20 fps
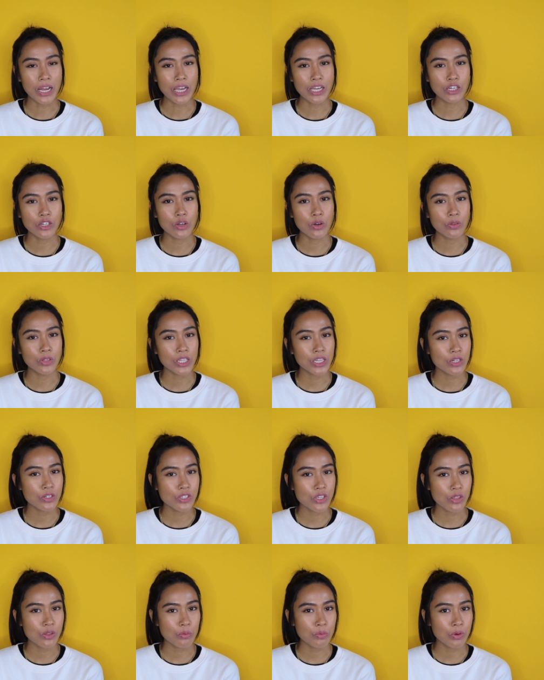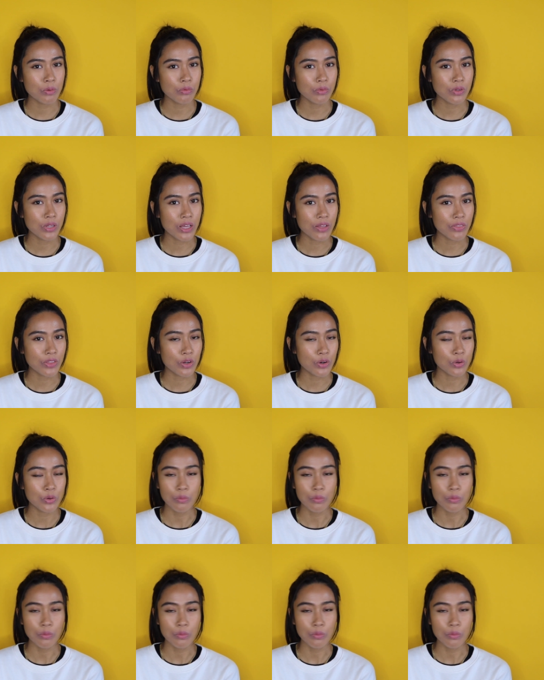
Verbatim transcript: I know that there's other people out there